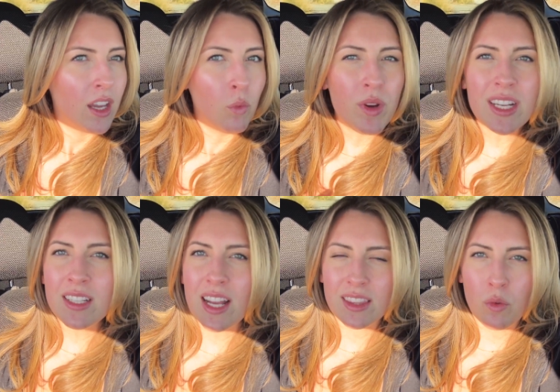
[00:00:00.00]
we
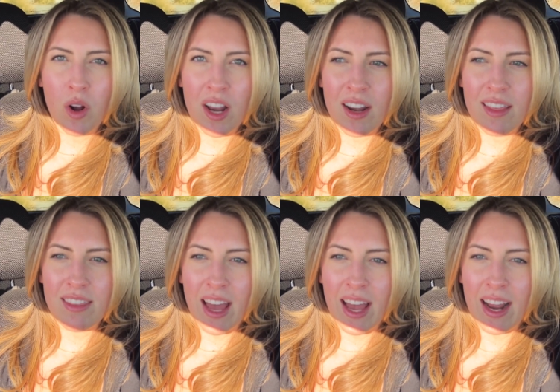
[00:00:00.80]
didn't get the one
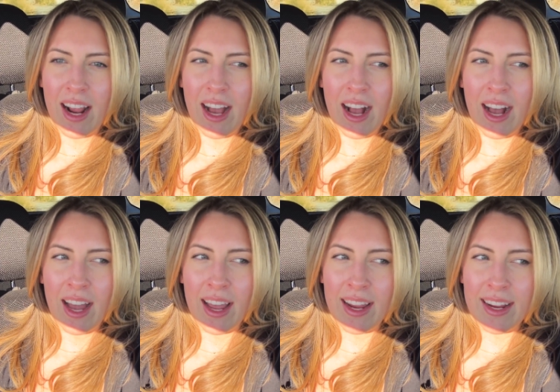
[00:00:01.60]
that
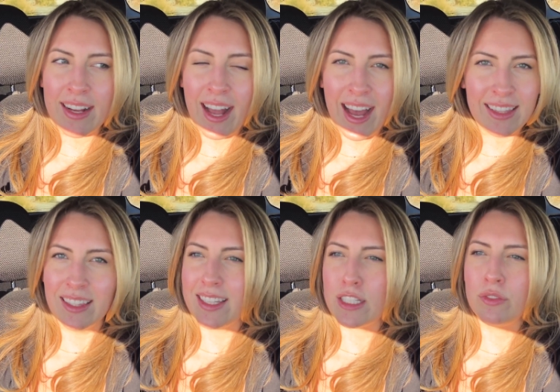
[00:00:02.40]
I had the
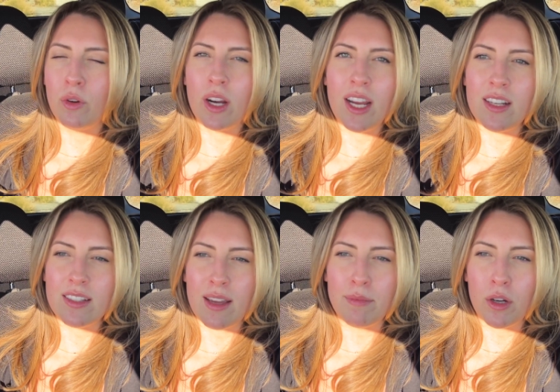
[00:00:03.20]
lease for in
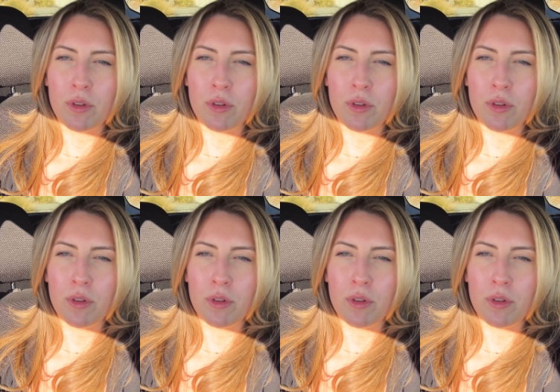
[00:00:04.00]
December,